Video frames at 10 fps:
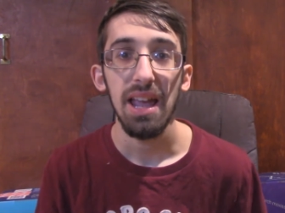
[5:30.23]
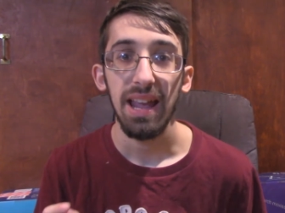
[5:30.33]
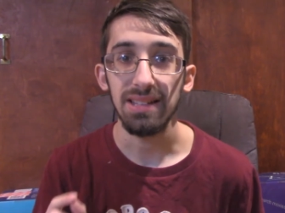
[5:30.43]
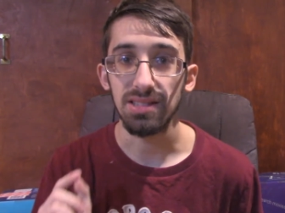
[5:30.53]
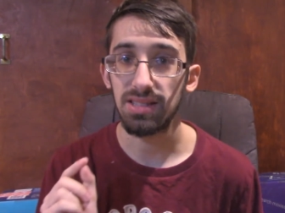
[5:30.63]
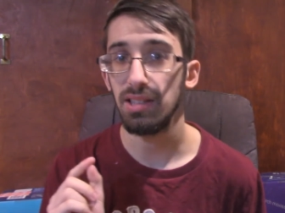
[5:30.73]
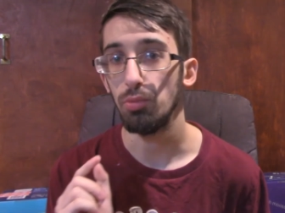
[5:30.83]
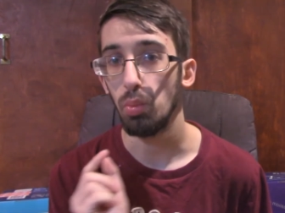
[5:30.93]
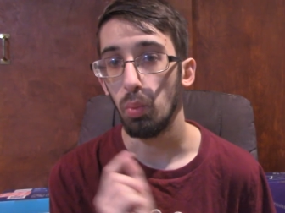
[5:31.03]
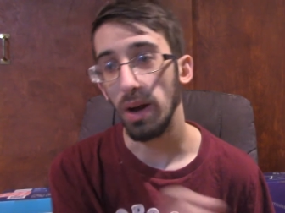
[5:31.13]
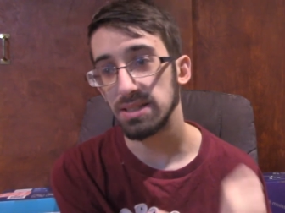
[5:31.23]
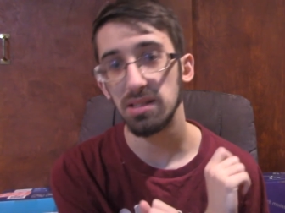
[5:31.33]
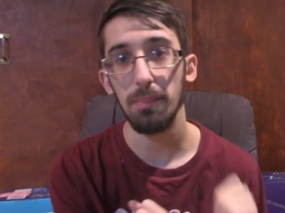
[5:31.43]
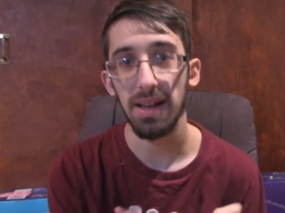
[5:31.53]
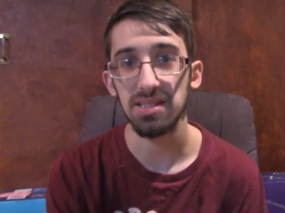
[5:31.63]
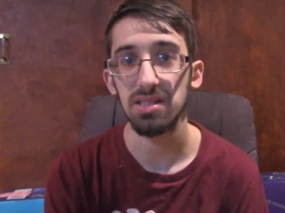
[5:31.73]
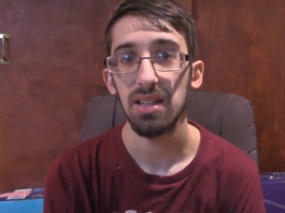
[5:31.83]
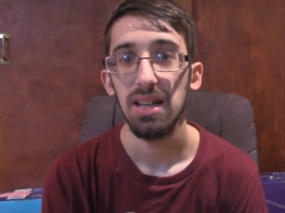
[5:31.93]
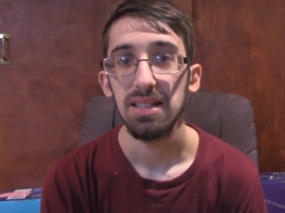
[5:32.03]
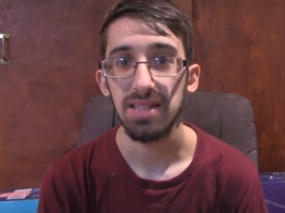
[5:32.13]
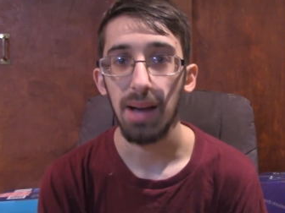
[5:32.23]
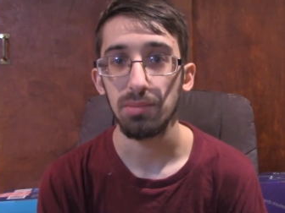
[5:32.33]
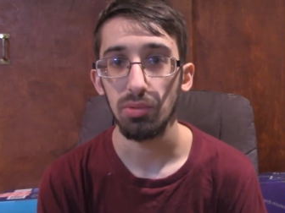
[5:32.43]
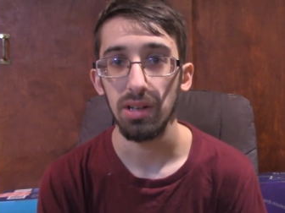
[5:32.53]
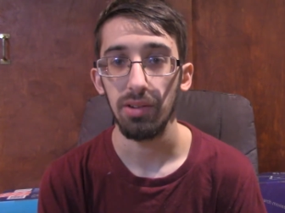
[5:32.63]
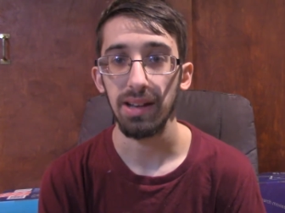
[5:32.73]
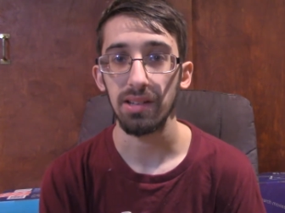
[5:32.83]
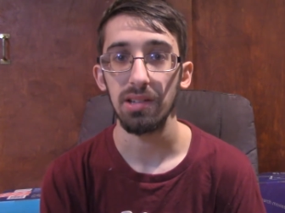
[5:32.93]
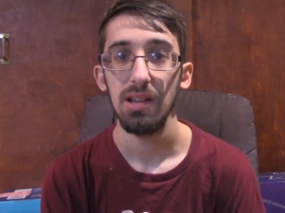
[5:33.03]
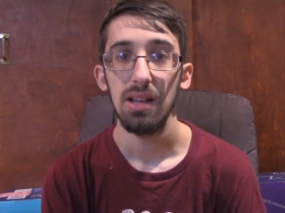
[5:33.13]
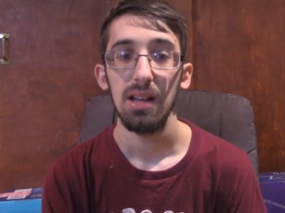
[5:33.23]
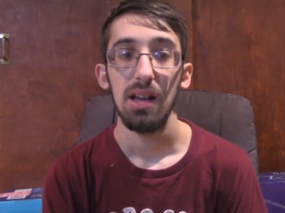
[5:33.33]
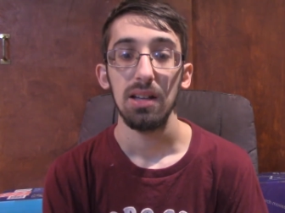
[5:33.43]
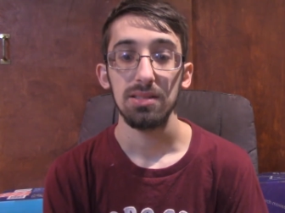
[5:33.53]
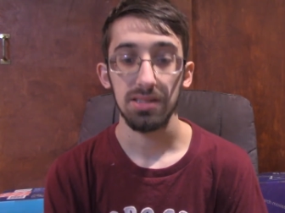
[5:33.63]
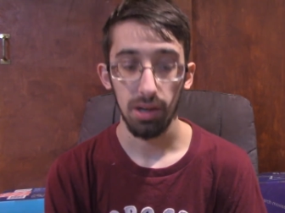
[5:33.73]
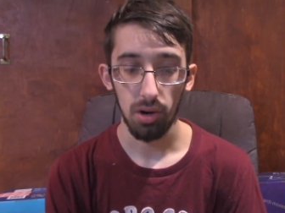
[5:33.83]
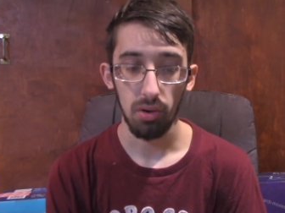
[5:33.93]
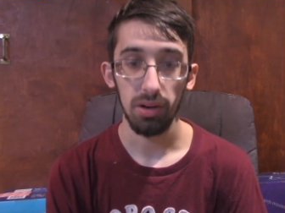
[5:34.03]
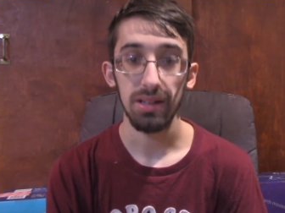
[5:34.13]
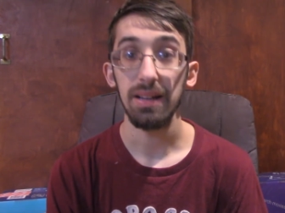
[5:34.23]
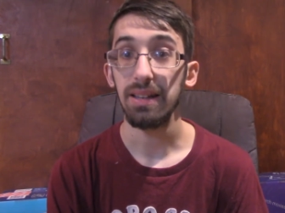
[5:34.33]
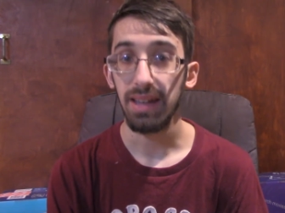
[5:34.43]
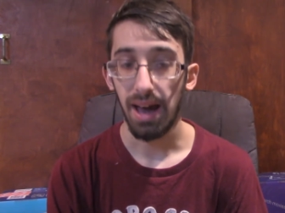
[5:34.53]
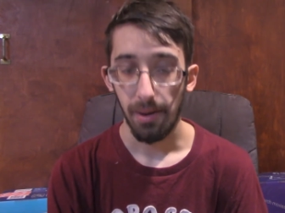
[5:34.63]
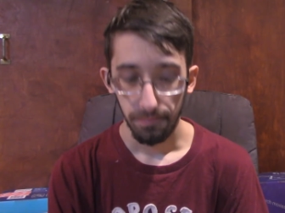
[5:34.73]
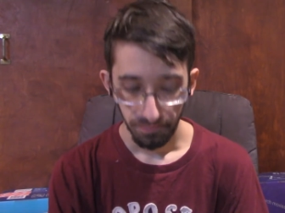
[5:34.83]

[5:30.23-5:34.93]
and see what's the best time to Widow Anchor. So yeah.